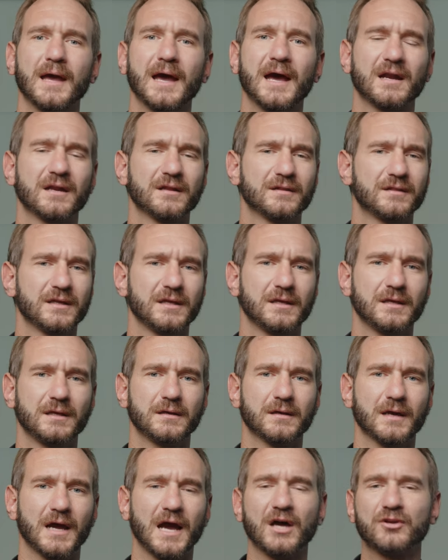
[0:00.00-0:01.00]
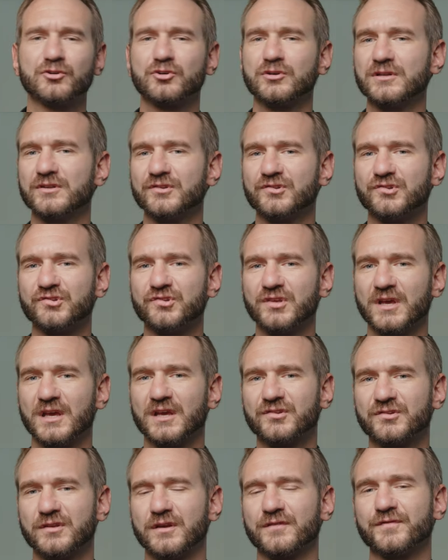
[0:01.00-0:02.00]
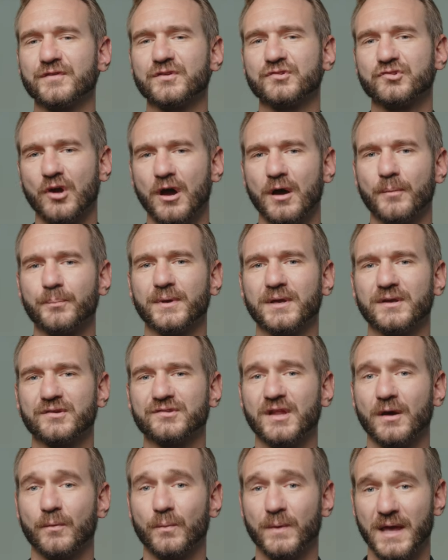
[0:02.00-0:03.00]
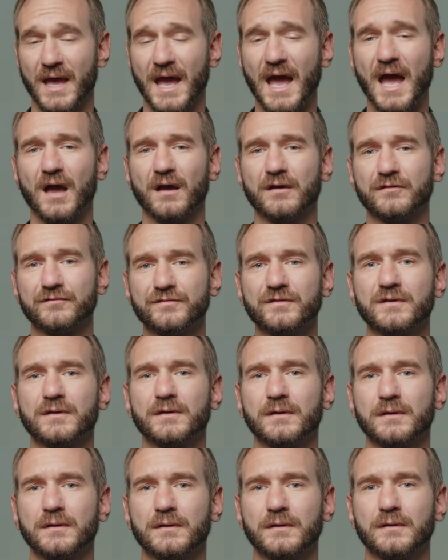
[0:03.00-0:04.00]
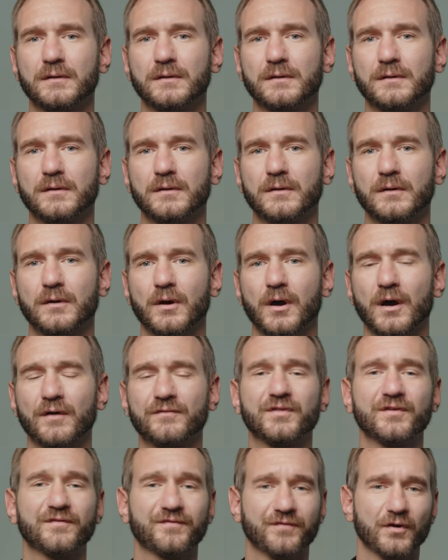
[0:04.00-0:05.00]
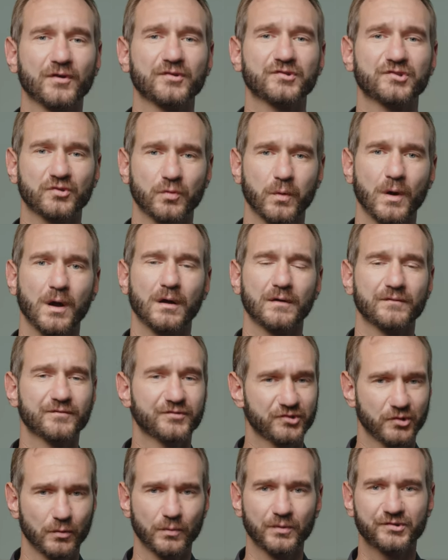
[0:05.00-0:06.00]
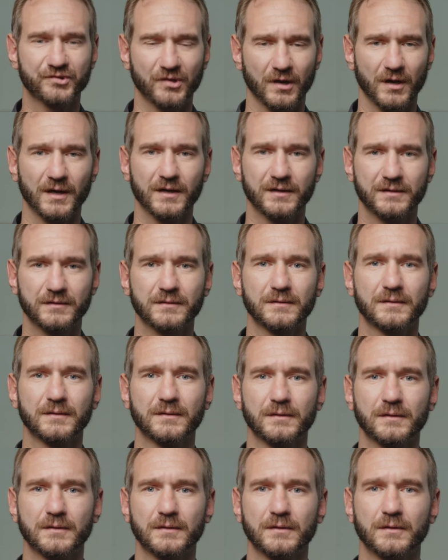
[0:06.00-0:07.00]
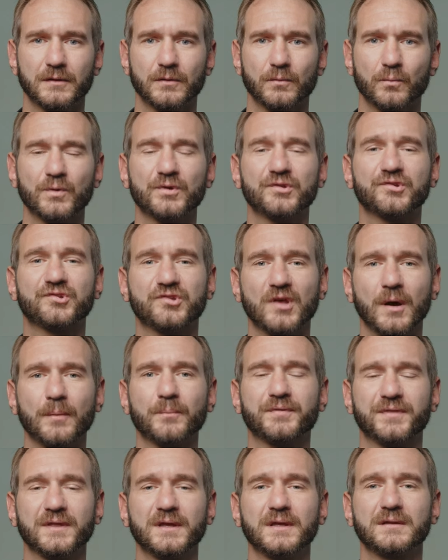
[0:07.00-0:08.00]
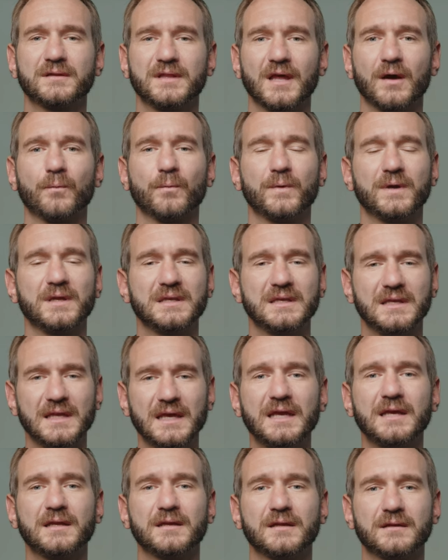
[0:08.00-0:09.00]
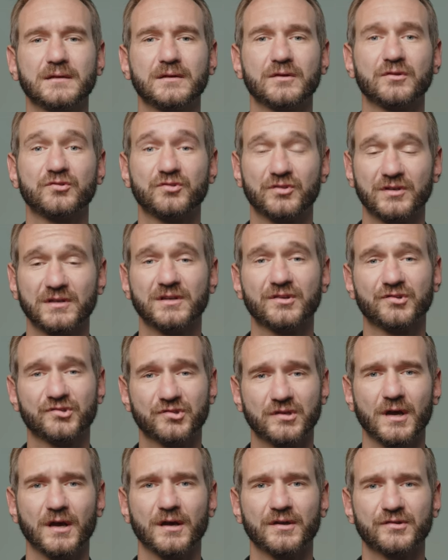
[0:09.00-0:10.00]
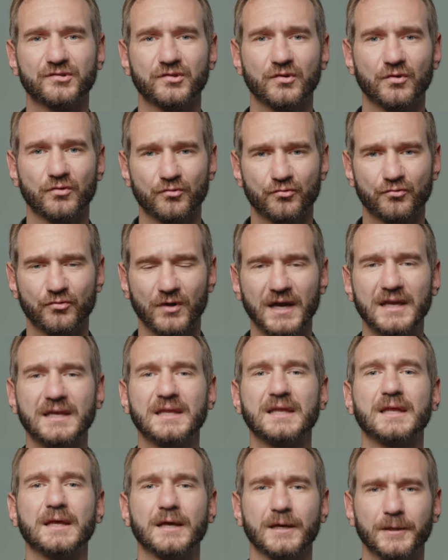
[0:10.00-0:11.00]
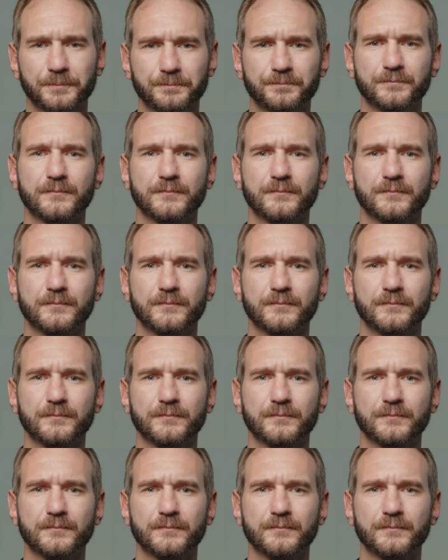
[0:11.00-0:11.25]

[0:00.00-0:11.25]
out of the 106 different topics that we have of the first 12, suicide was something that we needed to discuss right here.